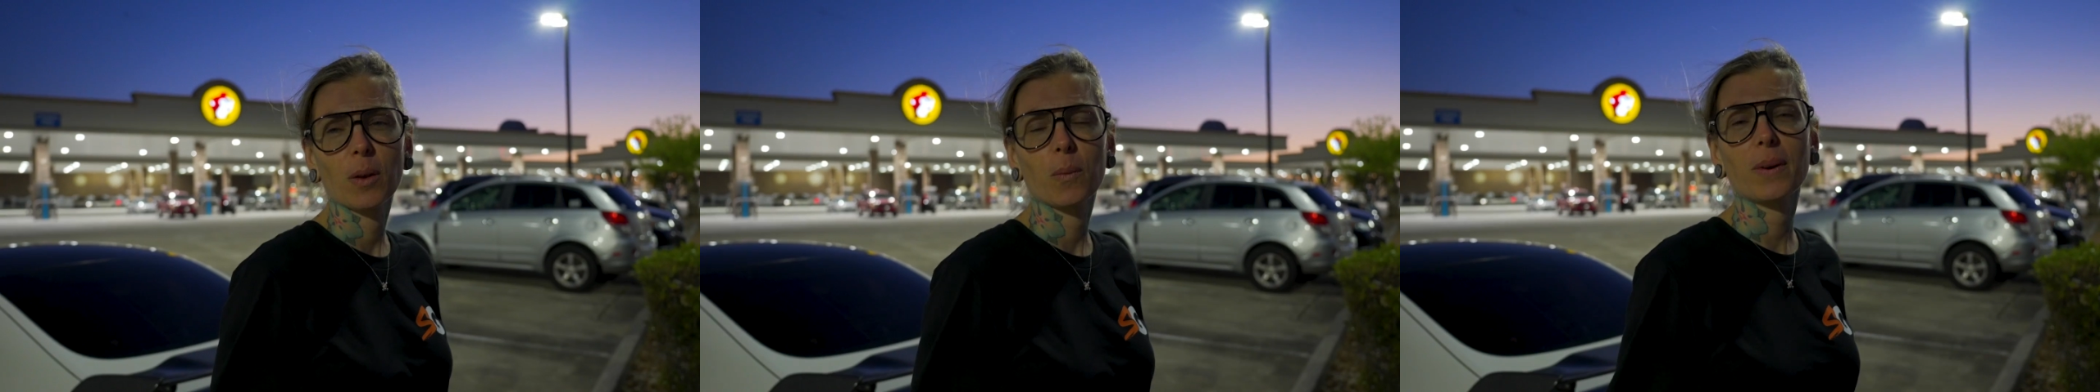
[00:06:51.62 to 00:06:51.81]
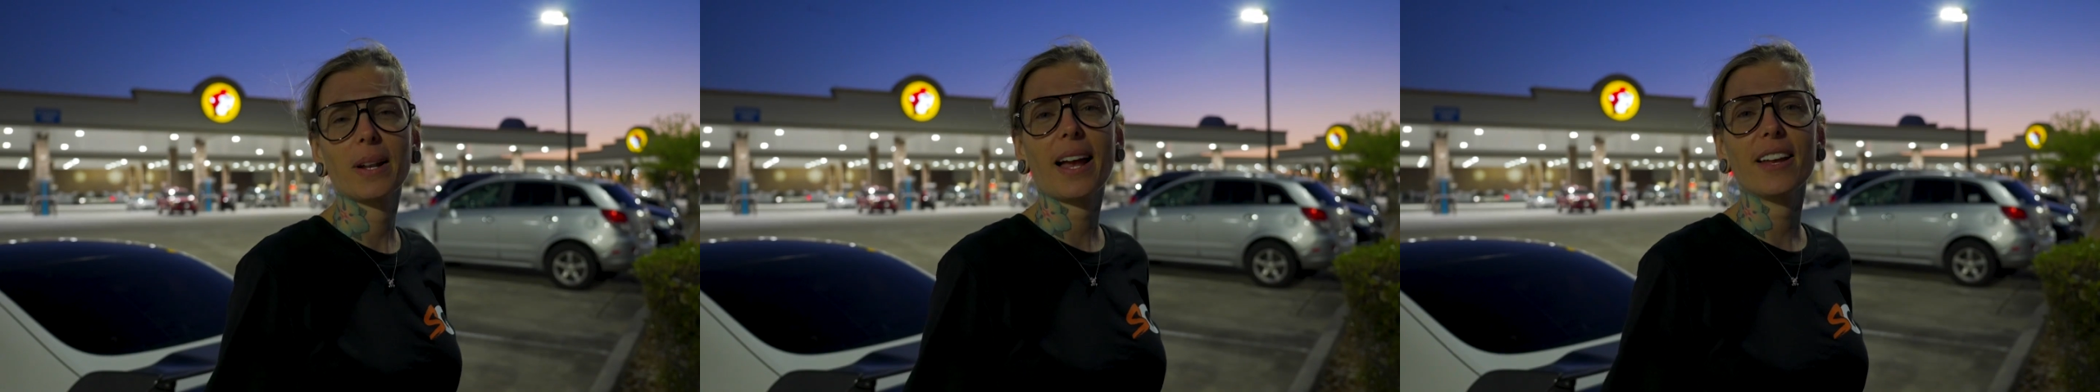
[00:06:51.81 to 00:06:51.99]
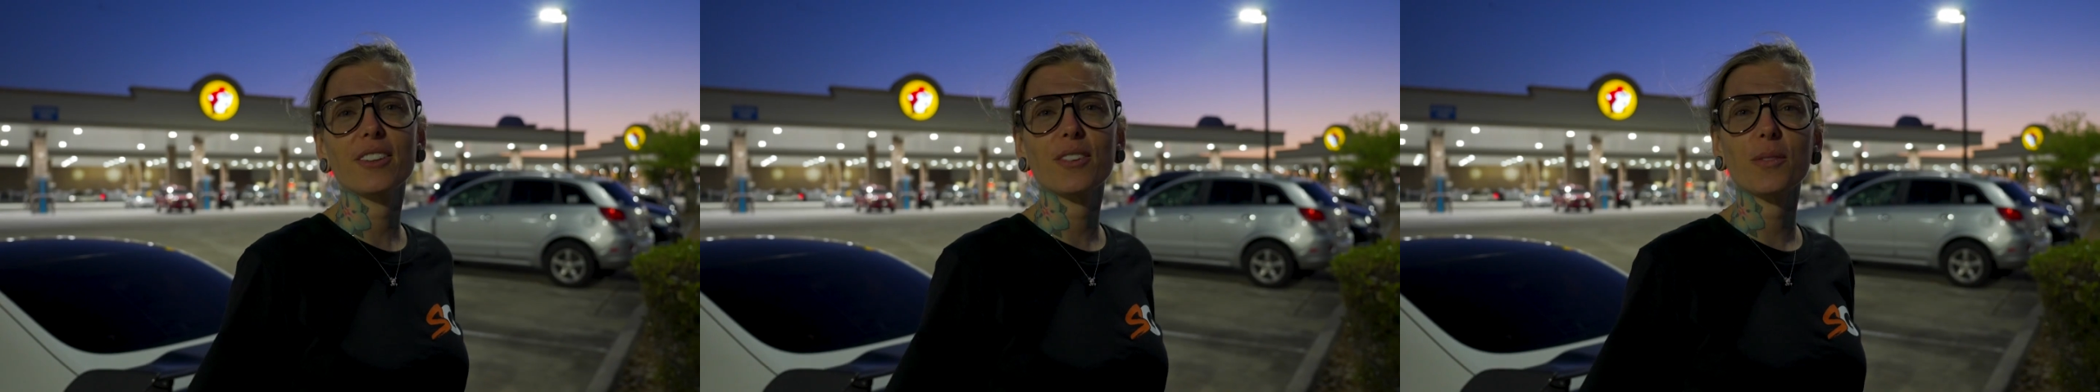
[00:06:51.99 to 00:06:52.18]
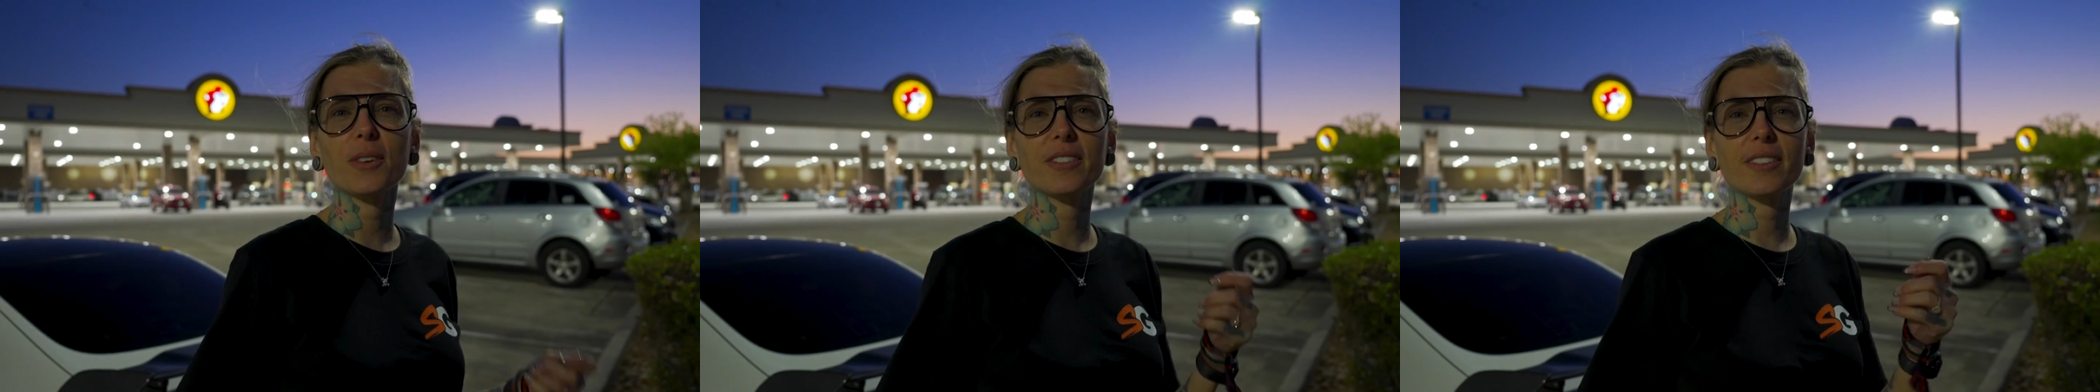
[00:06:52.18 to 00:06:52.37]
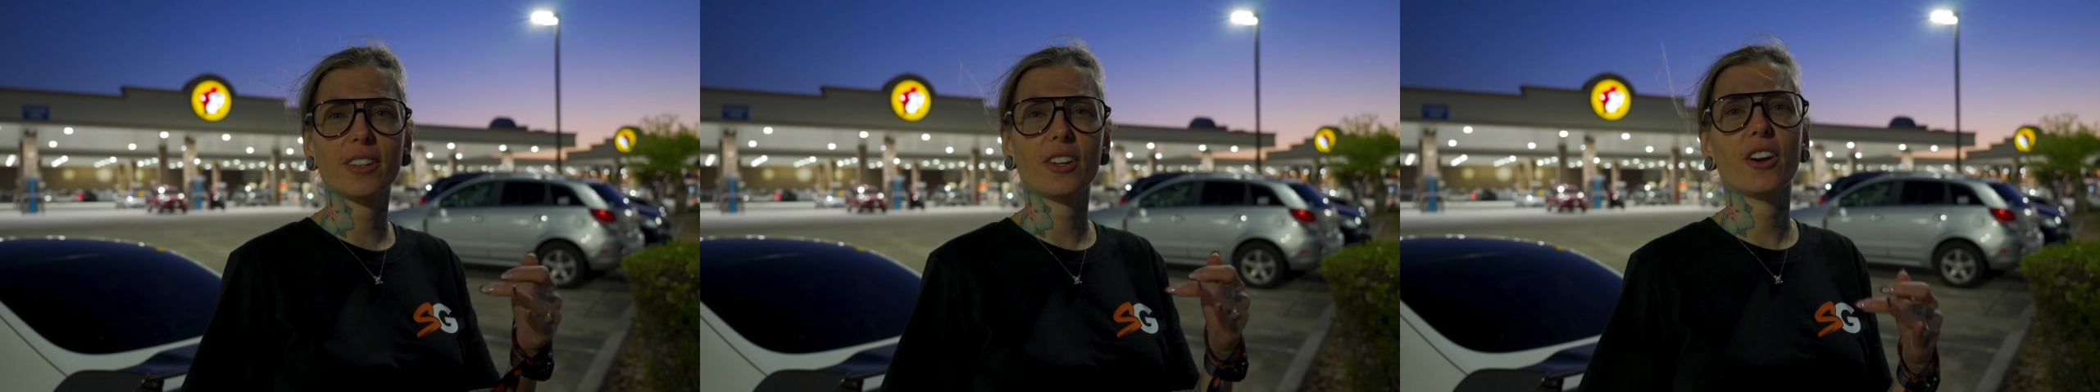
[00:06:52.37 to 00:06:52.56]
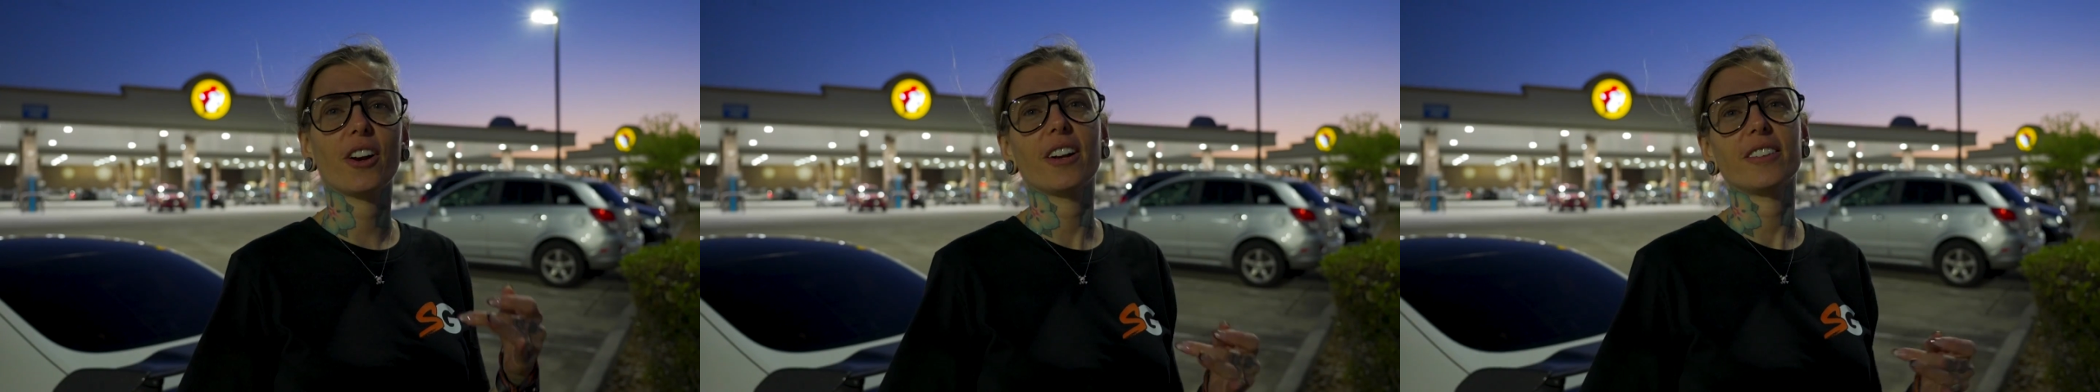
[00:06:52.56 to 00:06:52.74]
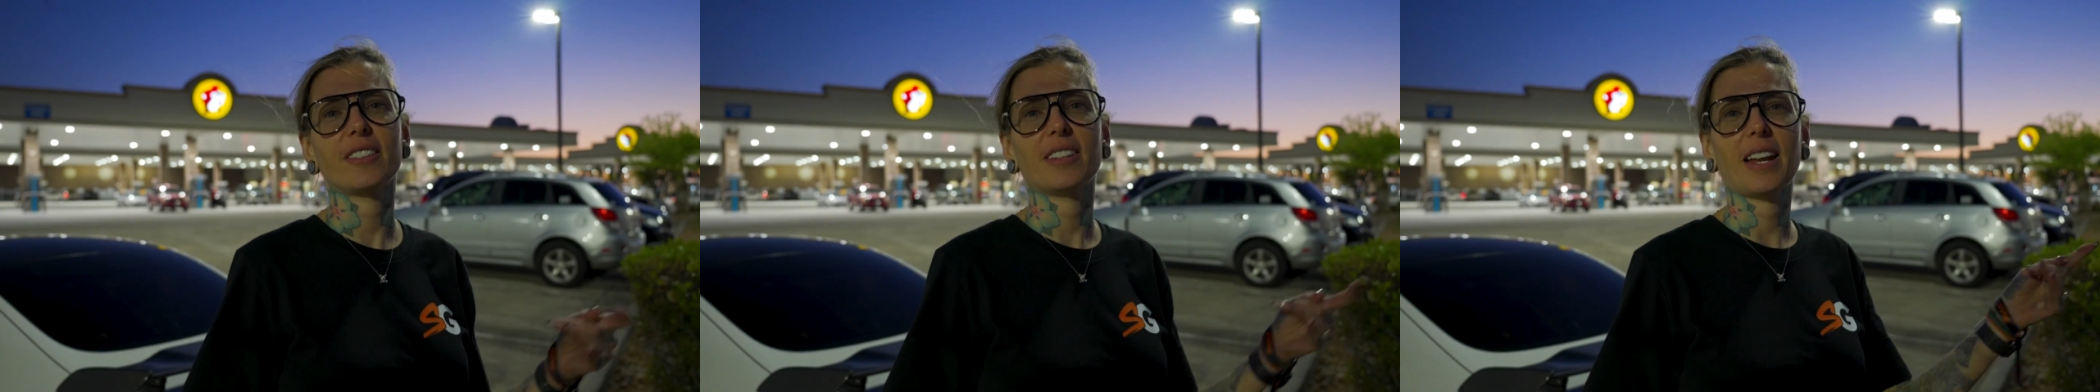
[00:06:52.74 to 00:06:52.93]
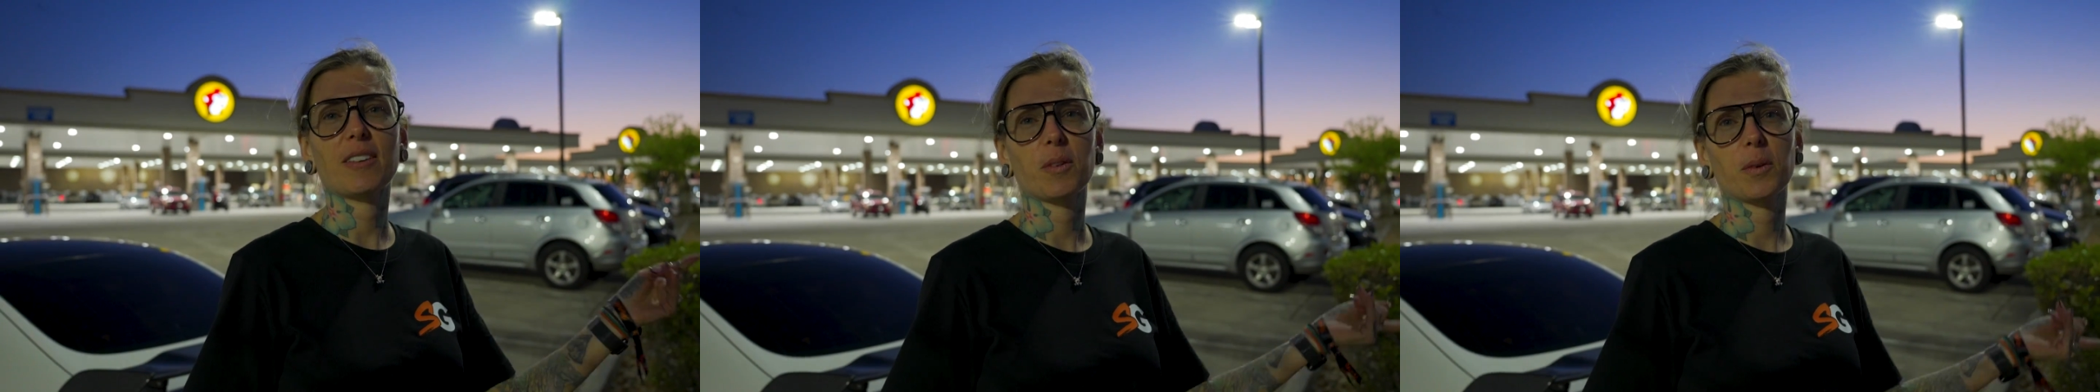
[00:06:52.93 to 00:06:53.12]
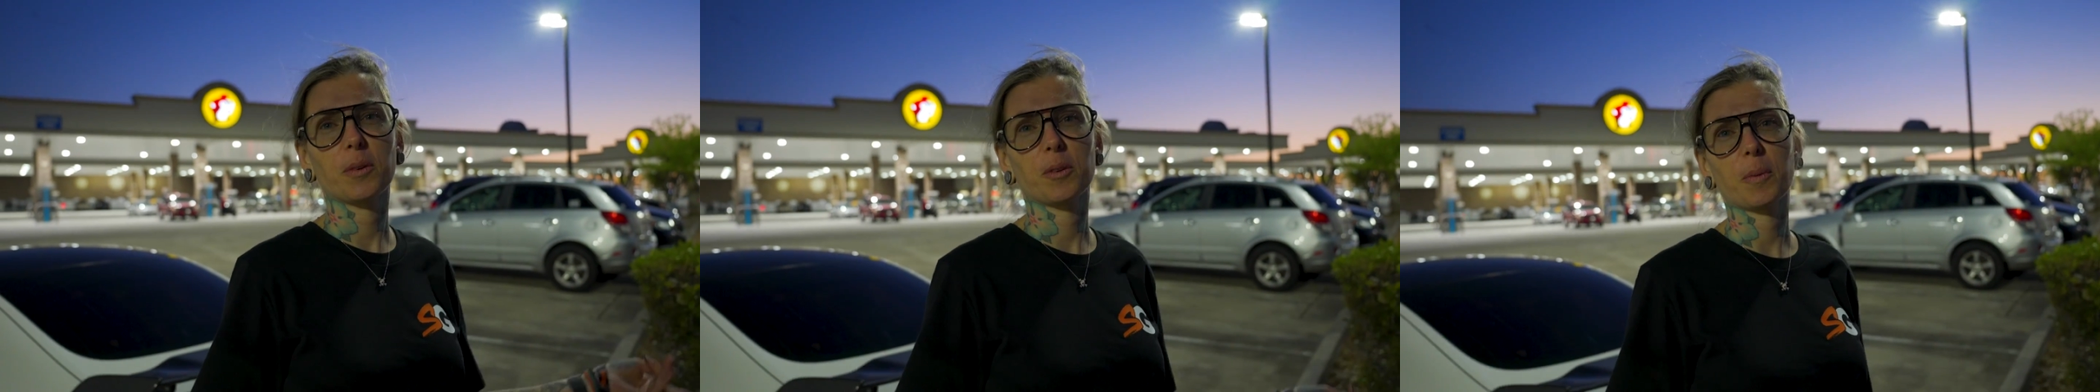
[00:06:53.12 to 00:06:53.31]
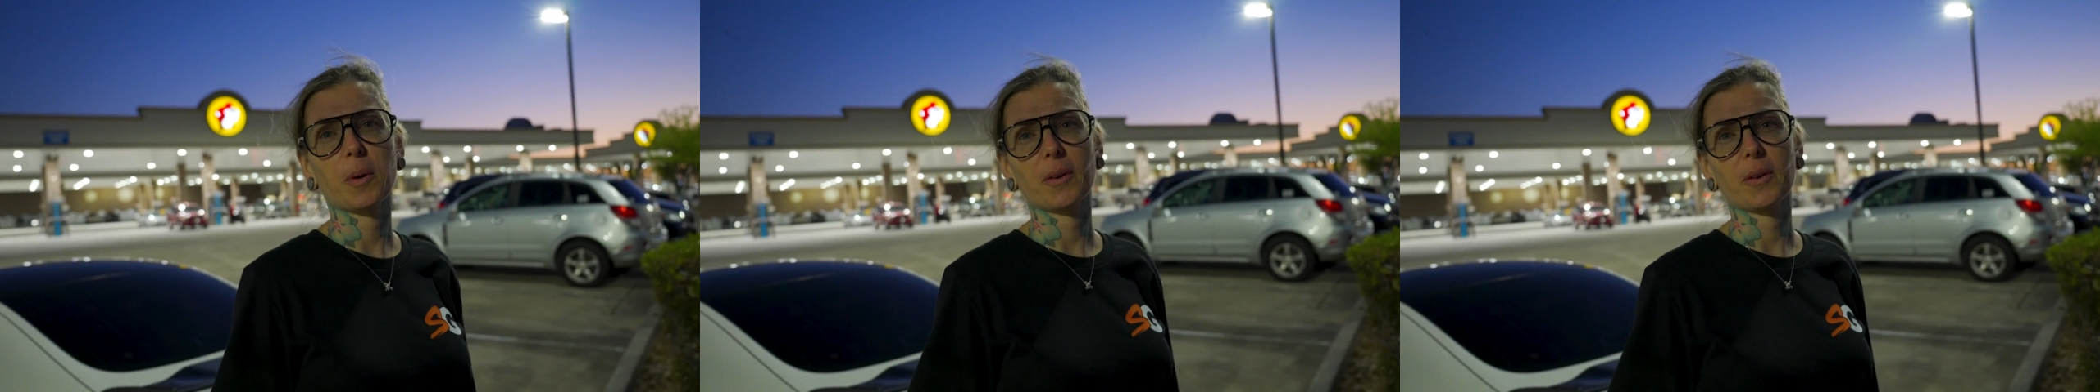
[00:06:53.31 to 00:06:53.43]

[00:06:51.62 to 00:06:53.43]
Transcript: Was... When I was in the Urus and everyone was